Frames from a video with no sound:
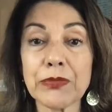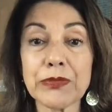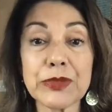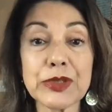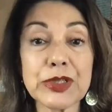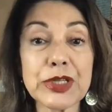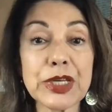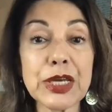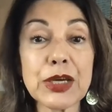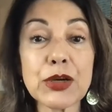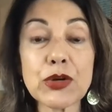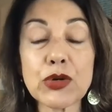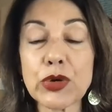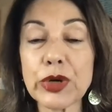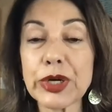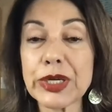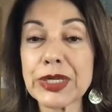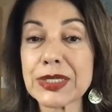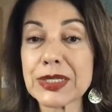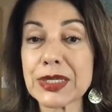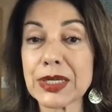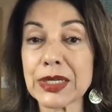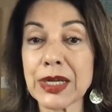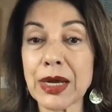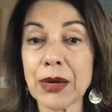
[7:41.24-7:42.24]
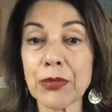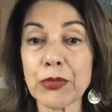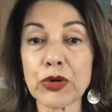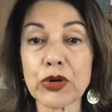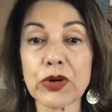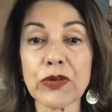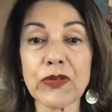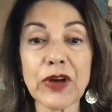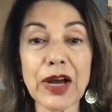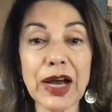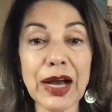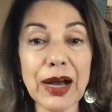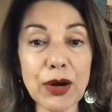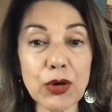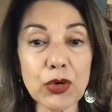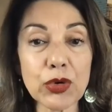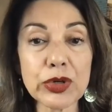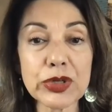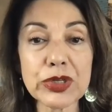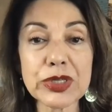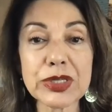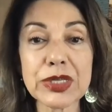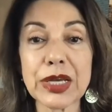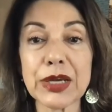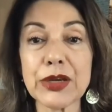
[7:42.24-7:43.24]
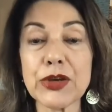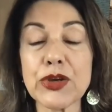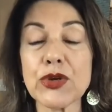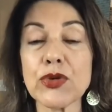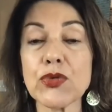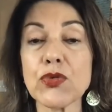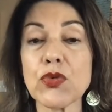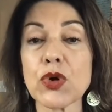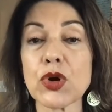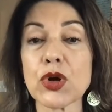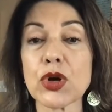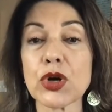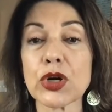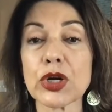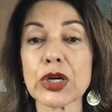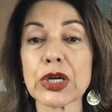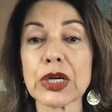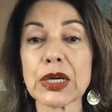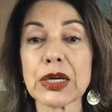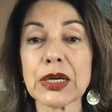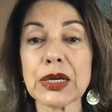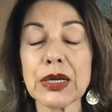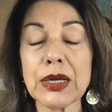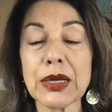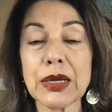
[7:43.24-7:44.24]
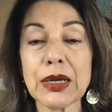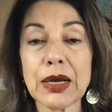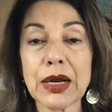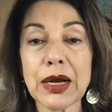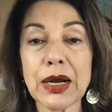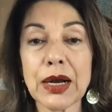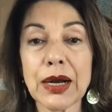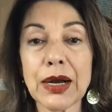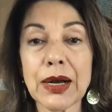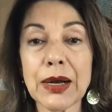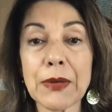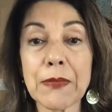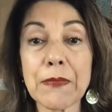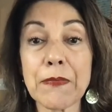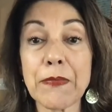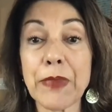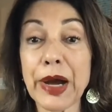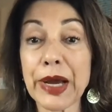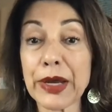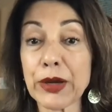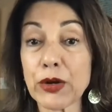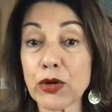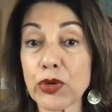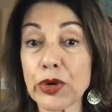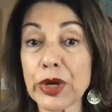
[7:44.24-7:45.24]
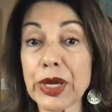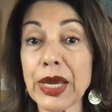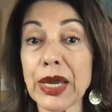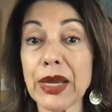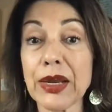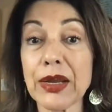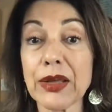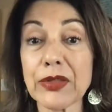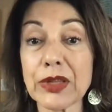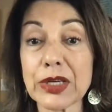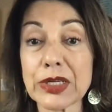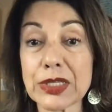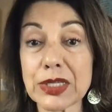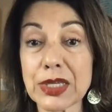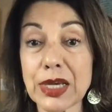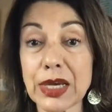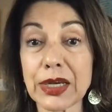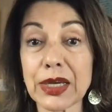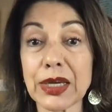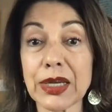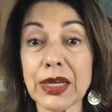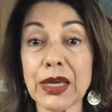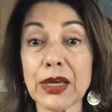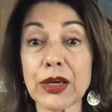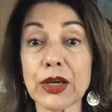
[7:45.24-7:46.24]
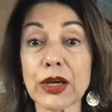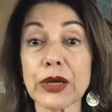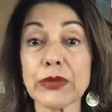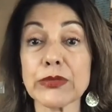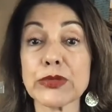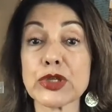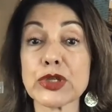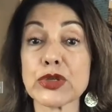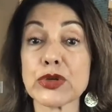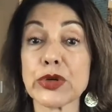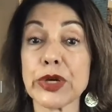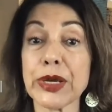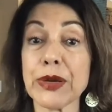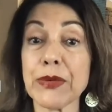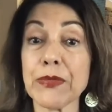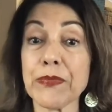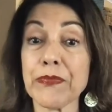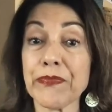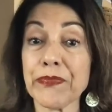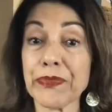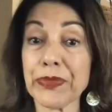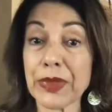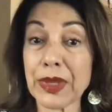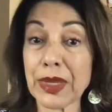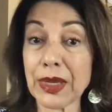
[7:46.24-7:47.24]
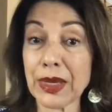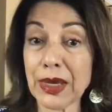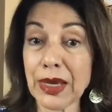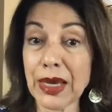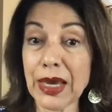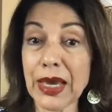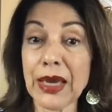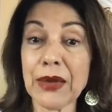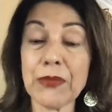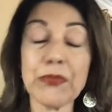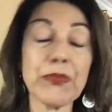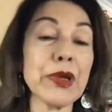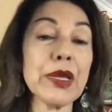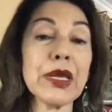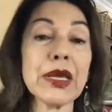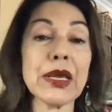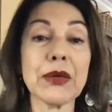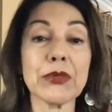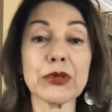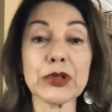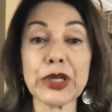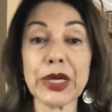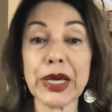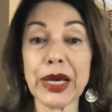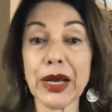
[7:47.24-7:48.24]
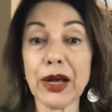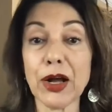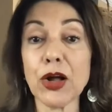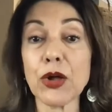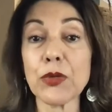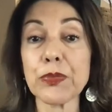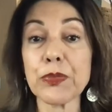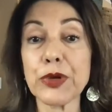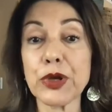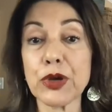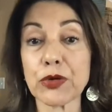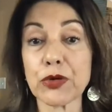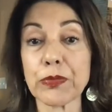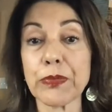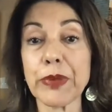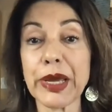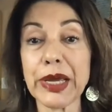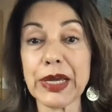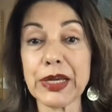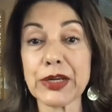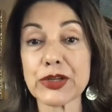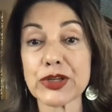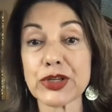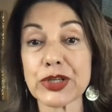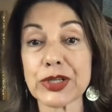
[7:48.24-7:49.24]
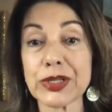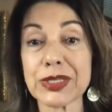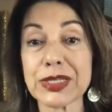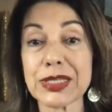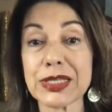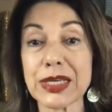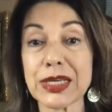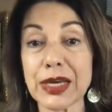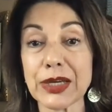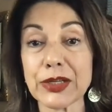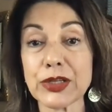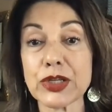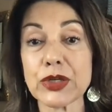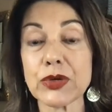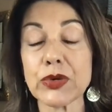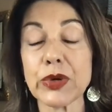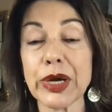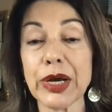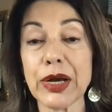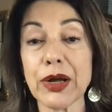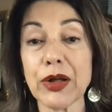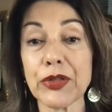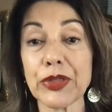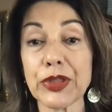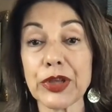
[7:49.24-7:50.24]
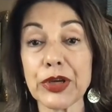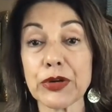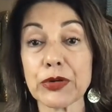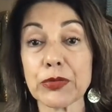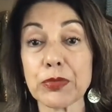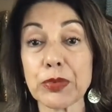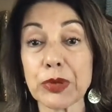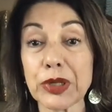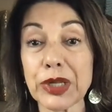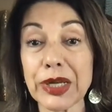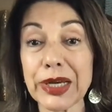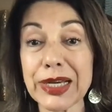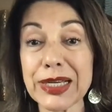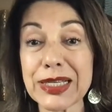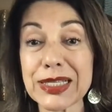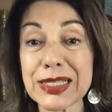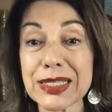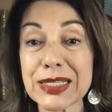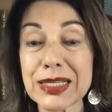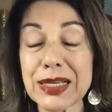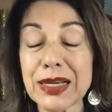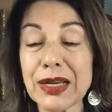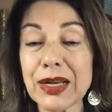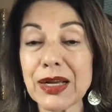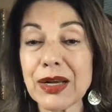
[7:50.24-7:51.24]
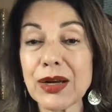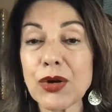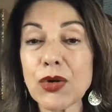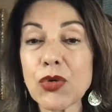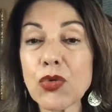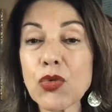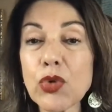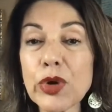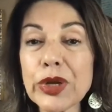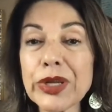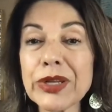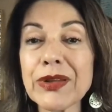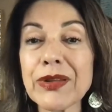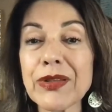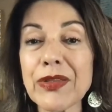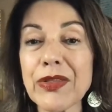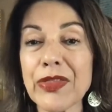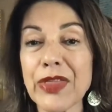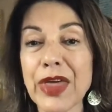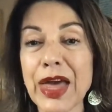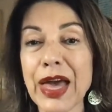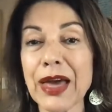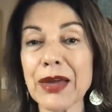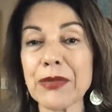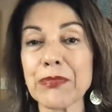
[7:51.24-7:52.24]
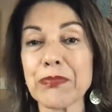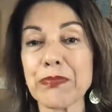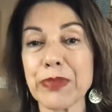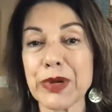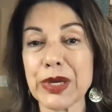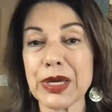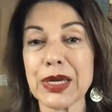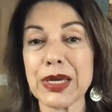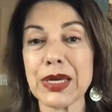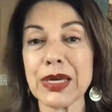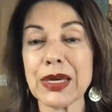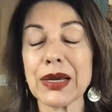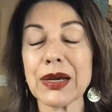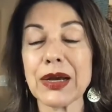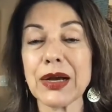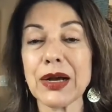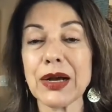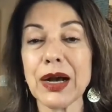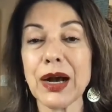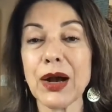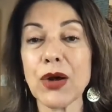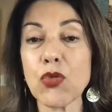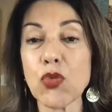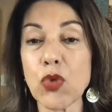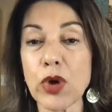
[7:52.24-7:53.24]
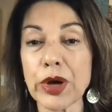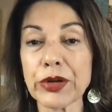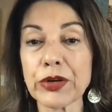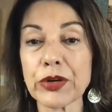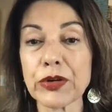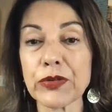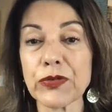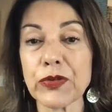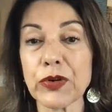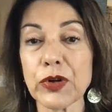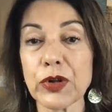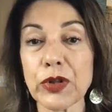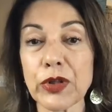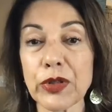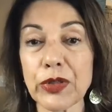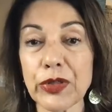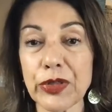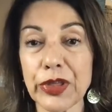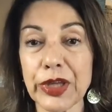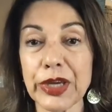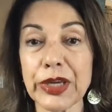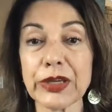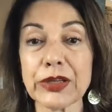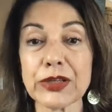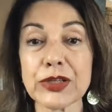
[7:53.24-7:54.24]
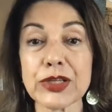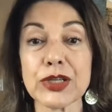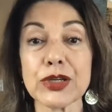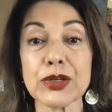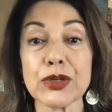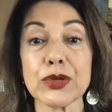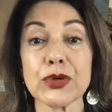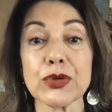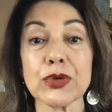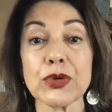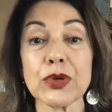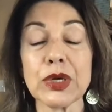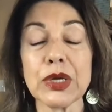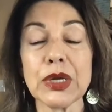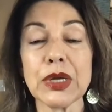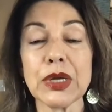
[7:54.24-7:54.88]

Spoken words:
decrease the number of hours that you work by creating the second income stream and being able to help your patients get to a healthier place, wouldn't that be a wonderful thing to